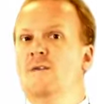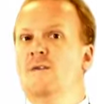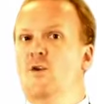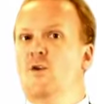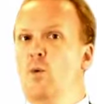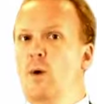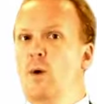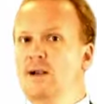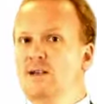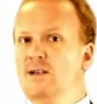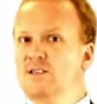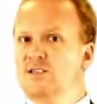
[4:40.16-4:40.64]

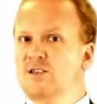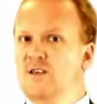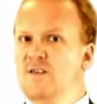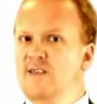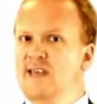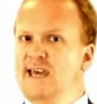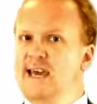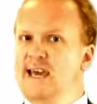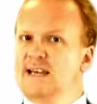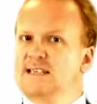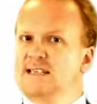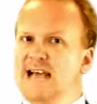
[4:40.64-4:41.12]
the ones that
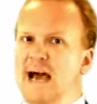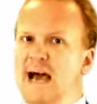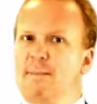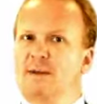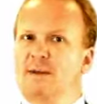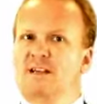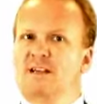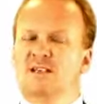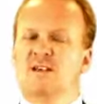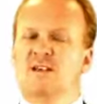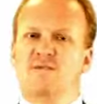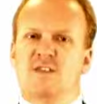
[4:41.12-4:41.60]
the
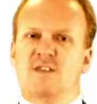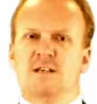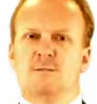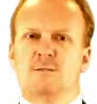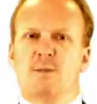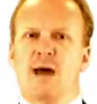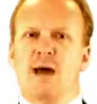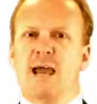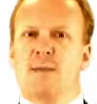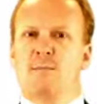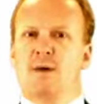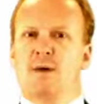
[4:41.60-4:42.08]
examiners of this
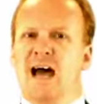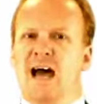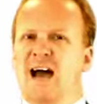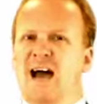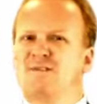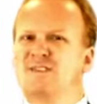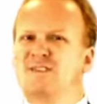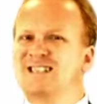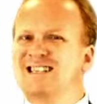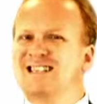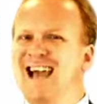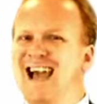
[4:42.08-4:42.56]
paper
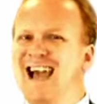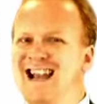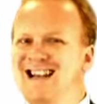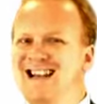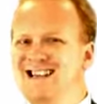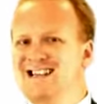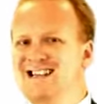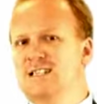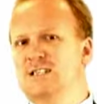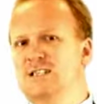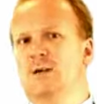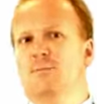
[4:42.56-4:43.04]
have
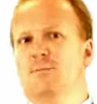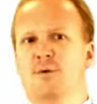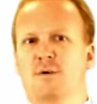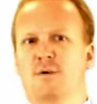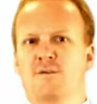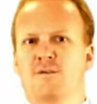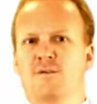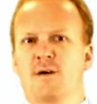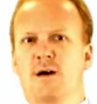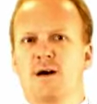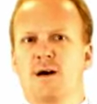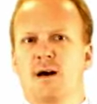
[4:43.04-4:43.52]
tended to
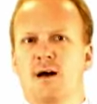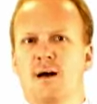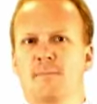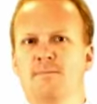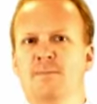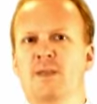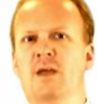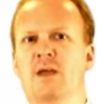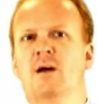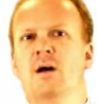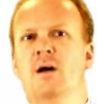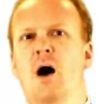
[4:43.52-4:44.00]
prefer
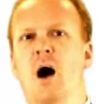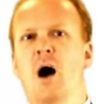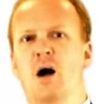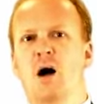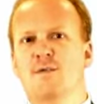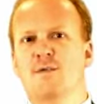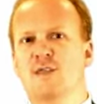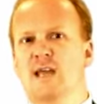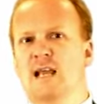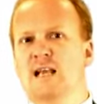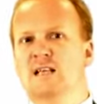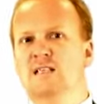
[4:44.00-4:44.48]

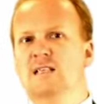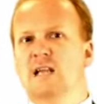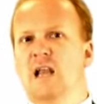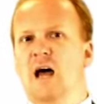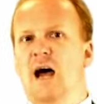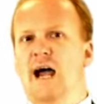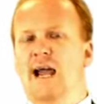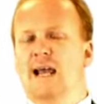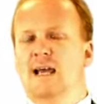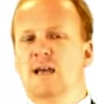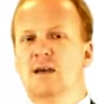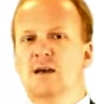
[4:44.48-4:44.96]
are things
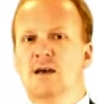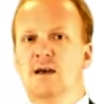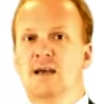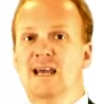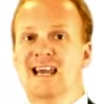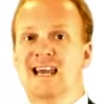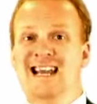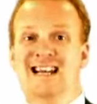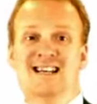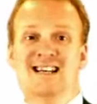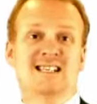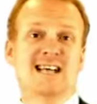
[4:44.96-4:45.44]
like
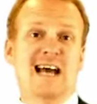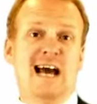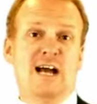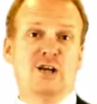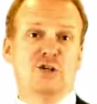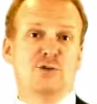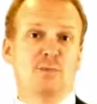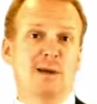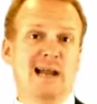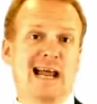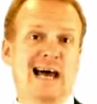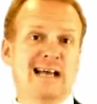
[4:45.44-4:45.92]

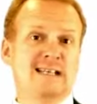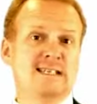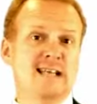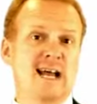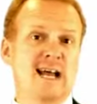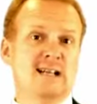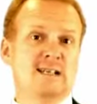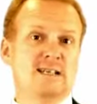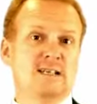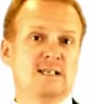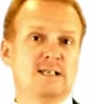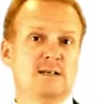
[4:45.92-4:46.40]
intangible
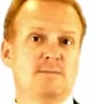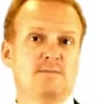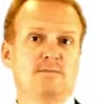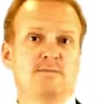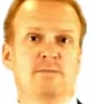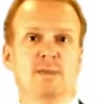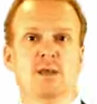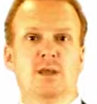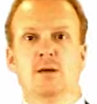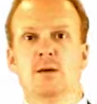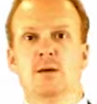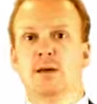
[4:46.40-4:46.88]
assets,
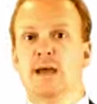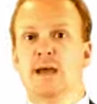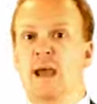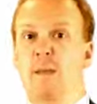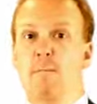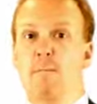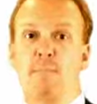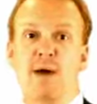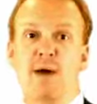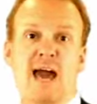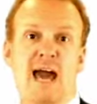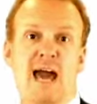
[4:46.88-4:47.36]

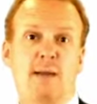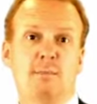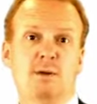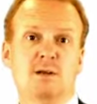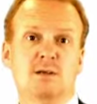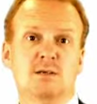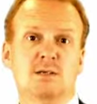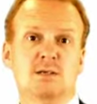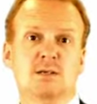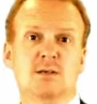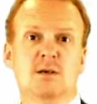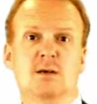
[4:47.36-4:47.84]

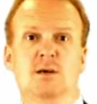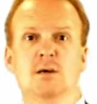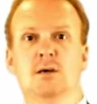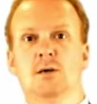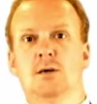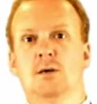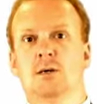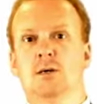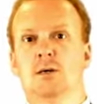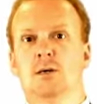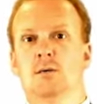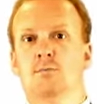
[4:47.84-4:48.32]
impairment,
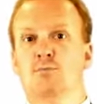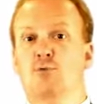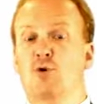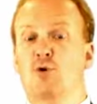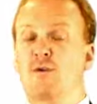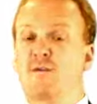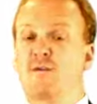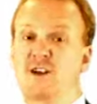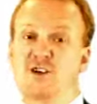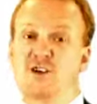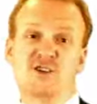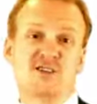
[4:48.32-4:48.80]

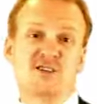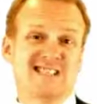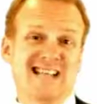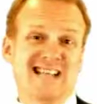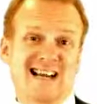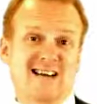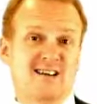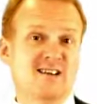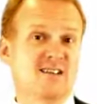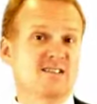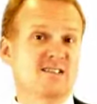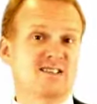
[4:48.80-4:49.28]
provisions
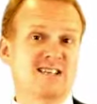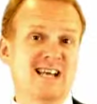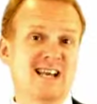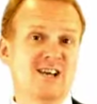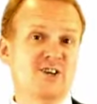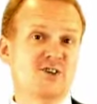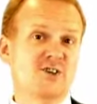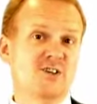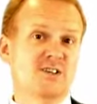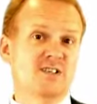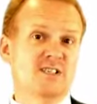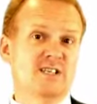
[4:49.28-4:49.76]
and
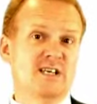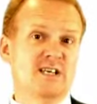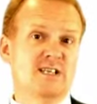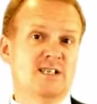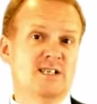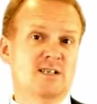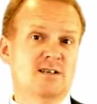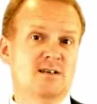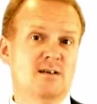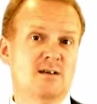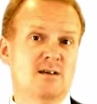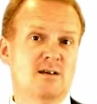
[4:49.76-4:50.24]

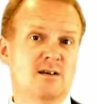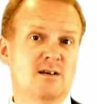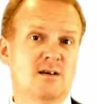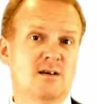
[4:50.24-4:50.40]
contingencies,